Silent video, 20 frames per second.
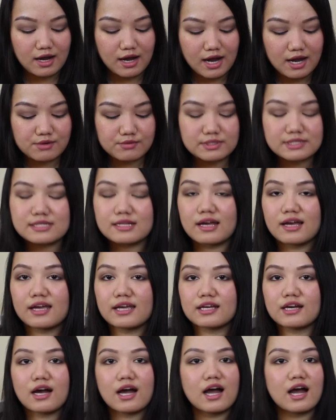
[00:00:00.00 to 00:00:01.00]
I was
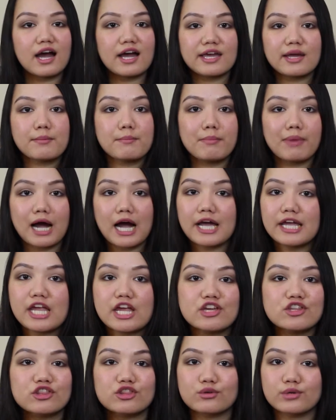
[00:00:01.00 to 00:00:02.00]
like, I am
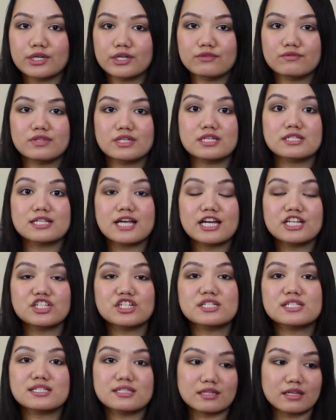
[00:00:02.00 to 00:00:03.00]
buying three of these. I
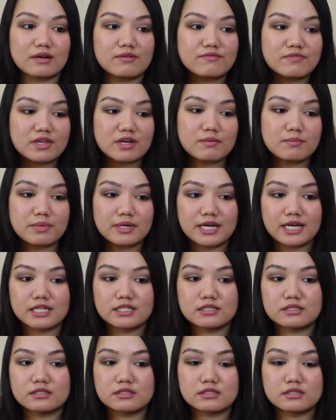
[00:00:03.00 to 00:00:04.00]
just love them, but
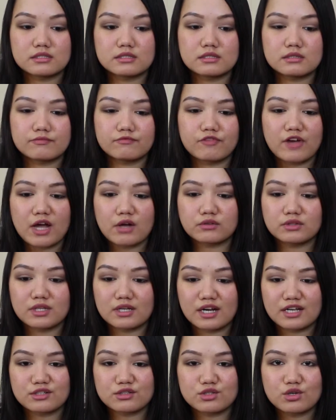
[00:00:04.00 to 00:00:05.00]
I found
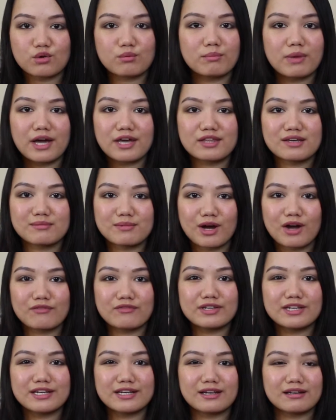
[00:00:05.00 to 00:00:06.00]
that I don't buy them
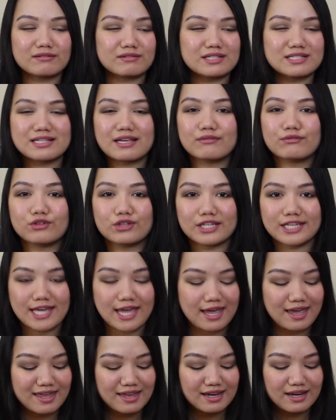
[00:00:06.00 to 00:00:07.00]
often enough because I
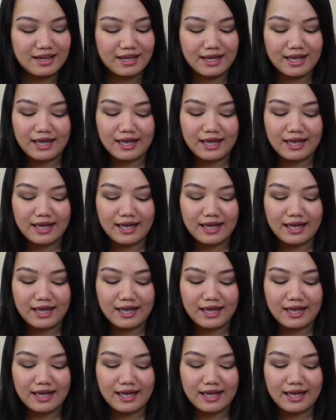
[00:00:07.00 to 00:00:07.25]
forget.